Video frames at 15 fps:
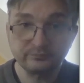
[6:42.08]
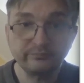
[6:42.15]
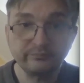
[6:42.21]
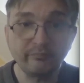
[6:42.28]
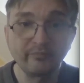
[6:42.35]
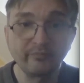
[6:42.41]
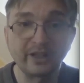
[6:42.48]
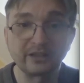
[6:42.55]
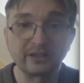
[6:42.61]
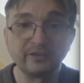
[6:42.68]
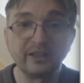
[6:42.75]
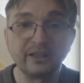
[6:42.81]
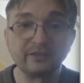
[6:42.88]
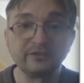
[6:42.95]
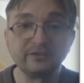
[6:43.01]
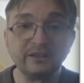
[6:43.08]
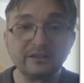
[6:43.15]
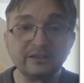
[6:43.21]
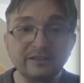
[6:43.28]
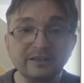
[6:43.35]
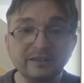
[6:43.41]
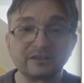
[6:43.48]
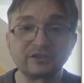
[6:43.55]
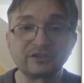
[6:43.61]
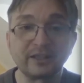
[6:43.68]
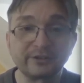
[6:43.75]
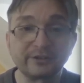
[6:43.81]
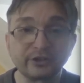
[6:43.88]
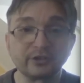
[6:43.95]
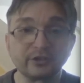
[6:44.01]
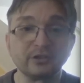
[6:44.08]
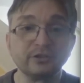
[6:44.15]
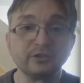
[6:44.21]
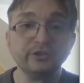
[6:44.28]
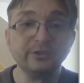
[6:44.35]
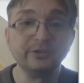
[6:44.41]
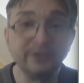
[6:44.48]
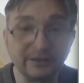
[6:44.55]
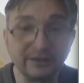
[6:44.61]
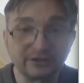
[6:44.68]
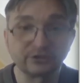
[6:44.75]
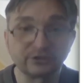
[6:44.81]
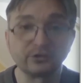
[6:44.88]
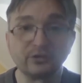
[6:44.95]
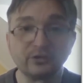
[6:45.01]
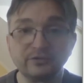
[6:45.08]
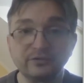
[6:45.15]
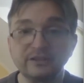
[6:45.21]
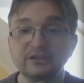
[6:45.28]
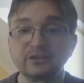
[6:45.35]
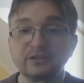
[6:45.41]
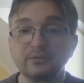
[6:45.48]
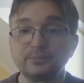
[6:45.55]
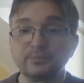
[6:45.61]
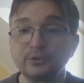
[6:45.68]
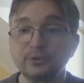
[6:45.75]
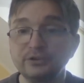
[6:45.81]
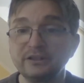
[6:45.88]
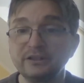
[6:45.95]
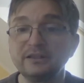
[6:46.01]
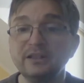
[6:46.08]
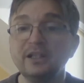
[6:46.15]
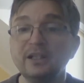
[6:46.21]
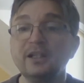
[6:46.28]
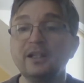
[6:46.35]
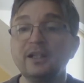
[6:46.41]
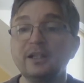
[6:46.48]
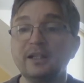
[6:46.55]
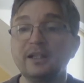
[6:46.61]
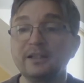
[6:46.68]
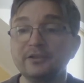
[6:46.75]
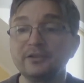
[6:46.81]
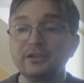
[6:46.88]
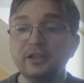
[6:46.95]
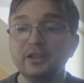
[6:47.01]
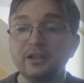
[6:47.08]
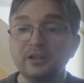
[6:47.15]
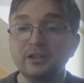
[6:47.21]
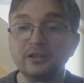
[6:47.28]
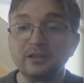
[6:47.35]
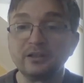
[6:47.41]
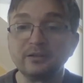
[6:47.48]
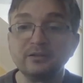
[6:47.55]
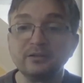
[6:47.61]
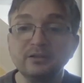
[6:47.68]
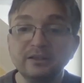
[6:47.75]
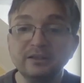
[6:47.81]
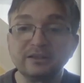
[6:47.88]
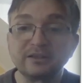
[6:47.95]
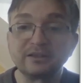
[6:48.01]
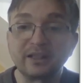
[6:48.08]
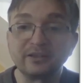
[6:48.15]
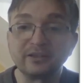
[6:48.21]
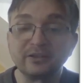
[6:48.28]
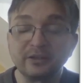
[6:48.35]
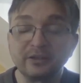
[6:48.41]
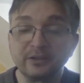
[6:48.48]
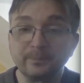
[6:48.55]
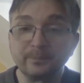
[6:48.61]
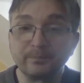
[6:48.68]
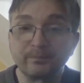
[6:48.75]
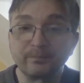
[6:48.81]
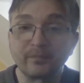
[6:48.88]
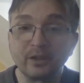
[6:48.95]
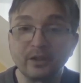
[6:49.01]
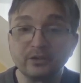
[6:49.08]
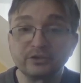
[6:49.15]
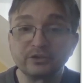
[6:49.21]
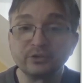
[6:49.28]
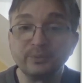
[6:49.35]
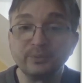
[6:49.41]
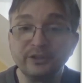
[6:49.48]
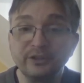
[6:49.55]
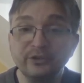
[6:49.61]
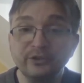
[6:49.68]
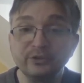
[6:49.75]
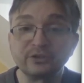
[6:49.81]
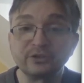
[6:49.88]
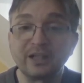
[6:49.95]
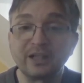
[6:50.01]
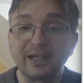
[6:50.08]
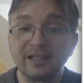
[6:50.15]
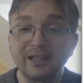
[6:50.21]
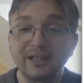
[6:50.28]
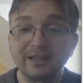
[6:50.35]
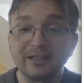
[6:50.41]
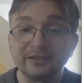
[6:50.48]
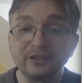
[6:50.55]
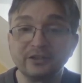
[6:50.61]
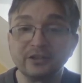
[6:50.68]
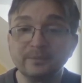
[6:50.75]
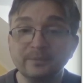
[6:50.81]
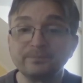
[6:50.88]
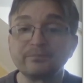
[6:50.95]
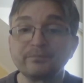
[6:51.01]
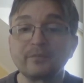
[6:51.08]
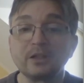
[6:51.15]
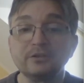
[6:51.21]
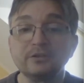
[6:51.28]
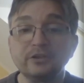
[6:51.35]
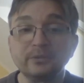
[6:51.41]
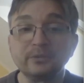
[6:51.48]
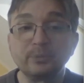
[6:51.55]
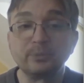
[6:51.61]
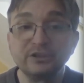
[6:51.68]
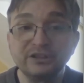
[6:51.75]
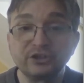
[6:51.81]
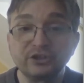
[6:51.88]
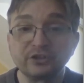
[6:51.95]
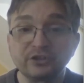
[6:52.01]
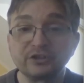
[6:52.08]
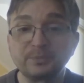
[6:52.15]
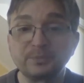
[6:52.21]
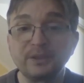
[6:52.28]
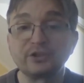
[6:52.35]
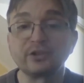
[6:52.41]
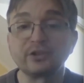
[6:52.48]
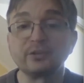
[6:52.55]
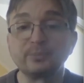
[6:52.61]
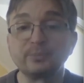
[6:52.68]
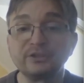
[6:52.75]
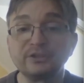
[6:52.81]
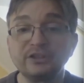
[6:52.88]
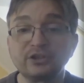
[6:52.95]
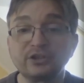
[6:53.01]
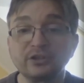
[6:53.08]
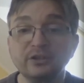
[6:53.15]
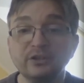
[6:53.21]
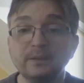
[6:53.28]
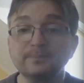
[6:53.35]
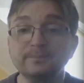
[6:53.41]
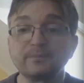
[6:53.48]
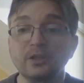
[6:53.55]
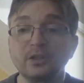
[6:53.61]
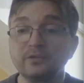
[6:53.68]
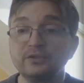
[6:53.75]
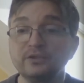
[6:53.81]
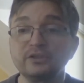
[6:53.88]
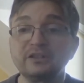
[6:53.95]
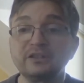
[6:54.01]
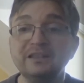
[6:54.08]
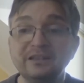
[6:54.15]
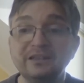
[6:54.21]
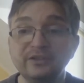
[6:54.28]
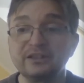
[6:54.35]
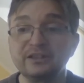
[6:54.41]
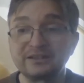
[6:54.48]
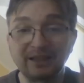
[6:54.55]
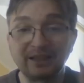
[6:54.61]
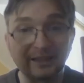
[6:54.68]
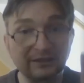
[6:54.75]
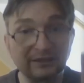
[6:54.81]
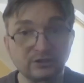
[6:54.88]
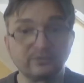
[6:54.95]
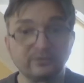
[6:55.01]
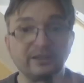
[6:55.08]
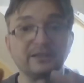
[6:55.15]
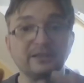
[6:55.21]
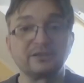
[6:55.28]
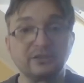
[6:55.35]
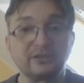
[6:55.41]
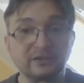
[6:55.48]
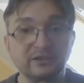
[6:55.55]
that we have distinct structural units of this protein, and it can also be used to highlight the position, spatial position of the cleavage sites where the